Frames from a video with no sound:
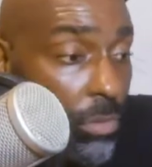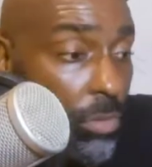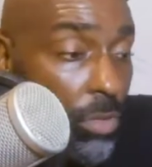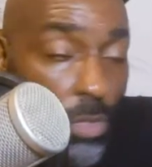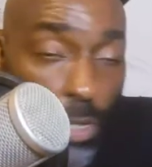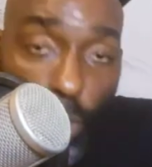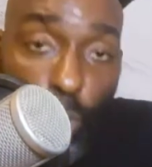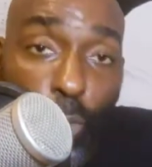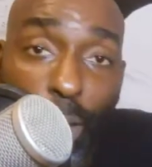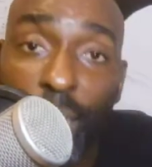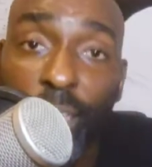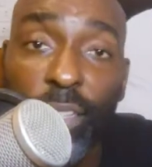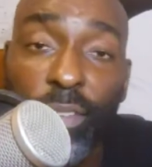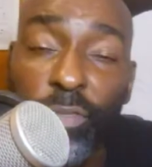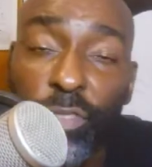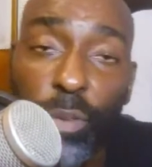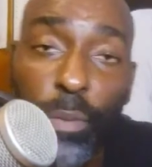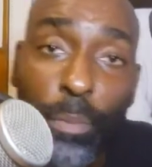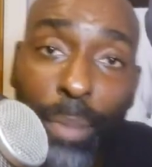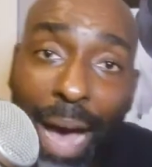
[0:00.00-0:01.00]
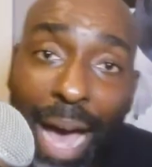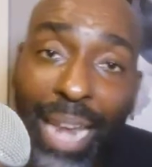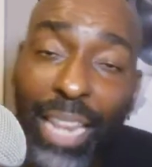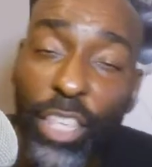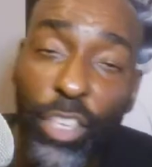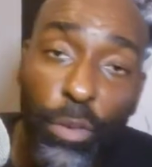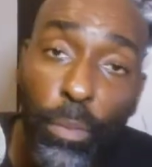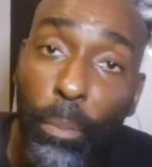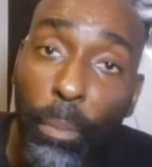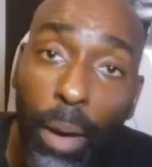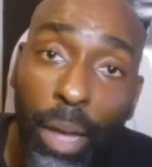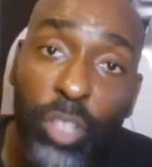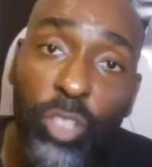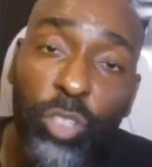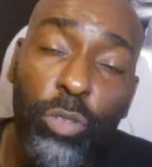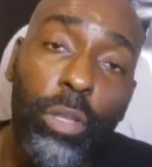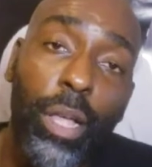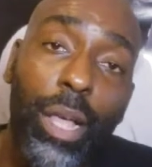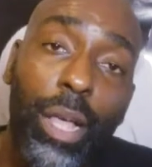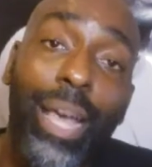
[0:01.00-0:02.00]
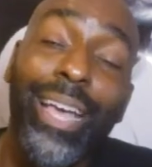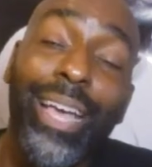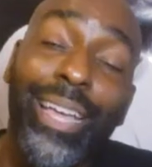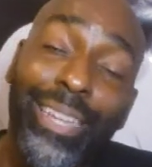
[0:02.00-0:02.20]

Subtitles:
the rest of your body, your muscle.